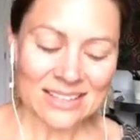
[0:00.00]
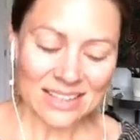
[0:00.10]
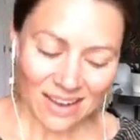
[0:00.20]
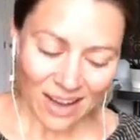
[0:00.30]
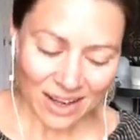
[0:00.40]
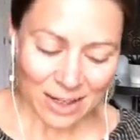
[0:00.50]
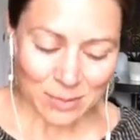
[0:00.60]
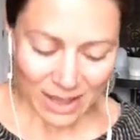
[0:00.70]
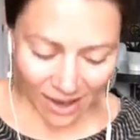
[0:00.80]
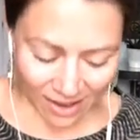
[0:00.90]
Psychotic
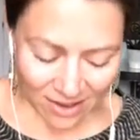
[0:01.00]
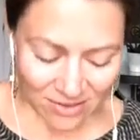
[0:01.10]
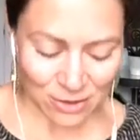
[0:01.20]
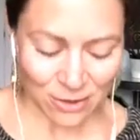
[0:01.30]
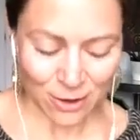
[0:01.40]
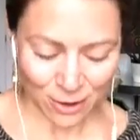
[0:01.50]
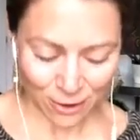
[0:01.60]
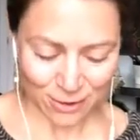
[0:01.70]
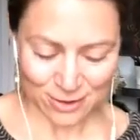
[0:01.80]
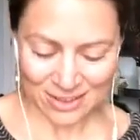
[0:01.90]
behavior
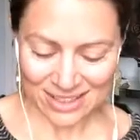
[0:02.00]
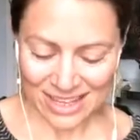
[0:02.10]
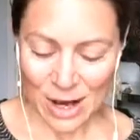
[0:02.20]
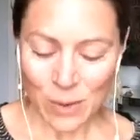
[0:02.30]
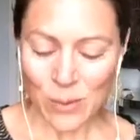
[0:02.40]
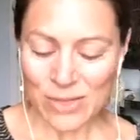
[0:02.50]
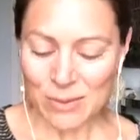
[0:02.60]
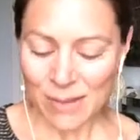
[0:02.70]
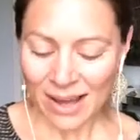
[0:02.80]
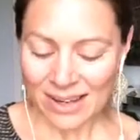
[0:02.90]
occurs when
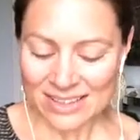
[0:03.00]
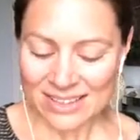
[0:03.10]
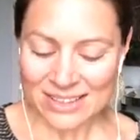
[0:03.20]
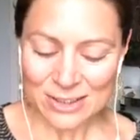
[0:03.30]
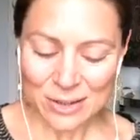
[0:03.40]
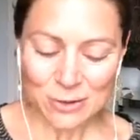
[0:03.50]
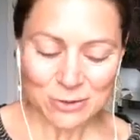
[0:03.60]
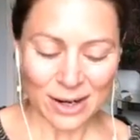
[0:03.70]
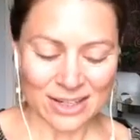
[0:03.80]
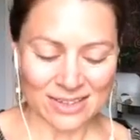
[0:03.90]
the mind is so
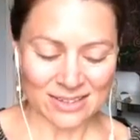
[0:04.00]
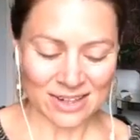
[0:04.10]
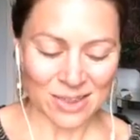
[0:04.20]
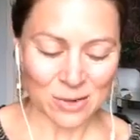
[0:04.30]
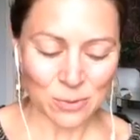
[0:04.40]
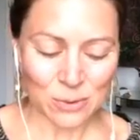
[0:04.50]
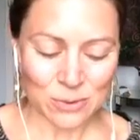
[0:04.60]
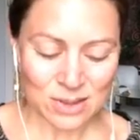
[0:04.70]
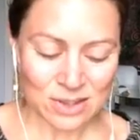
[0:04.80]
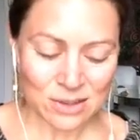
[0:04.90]
frightened and the
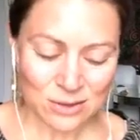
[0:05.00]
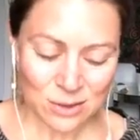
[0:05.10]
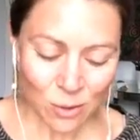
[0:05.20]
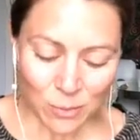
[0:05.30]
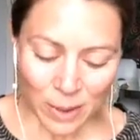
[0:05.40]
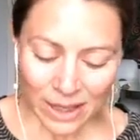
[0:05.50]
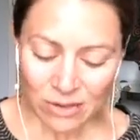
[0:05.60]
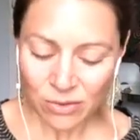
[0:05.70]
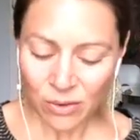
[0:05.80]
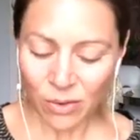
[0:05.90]
wounds so
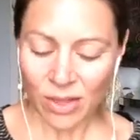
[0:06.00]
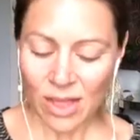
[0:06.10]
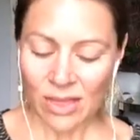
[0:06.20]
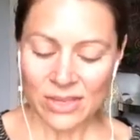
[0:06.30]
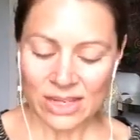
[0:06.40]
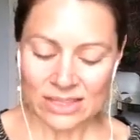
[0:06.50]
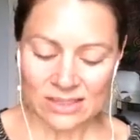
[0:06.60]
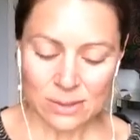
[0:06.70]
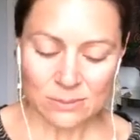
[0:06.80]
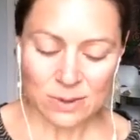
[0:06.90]
painful that it
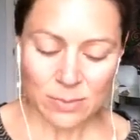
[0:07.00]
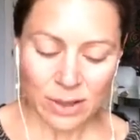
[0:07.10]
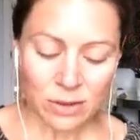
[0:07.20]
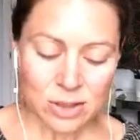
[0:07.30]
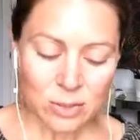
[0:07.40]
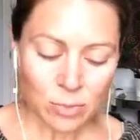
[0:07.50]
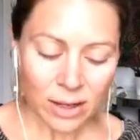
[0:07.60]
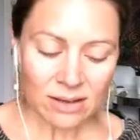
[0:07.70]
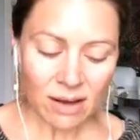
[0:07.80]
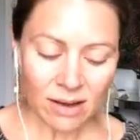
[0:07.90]
seems better to
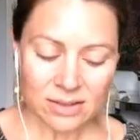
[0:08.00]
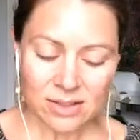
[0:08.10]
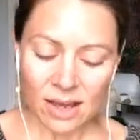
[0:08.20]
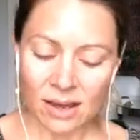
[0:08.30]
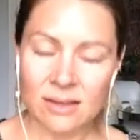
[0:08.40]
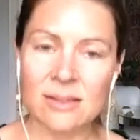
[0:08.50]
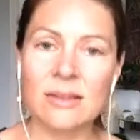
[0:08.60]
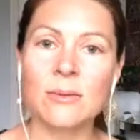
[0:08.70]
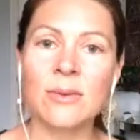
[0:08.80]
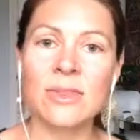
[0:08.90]
break contact
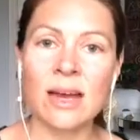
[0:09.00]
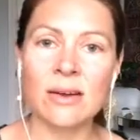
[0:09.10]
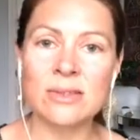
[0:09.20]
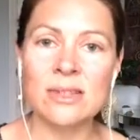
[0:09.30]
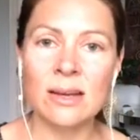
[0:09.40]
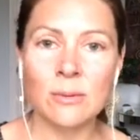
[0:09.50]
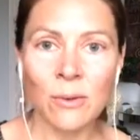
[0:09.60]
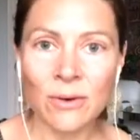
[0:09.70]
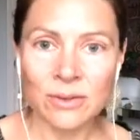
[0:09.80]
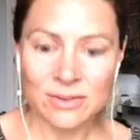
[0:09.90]
with the outside
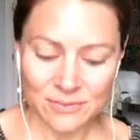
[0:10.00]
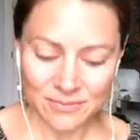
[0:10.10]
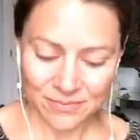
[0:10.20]
world.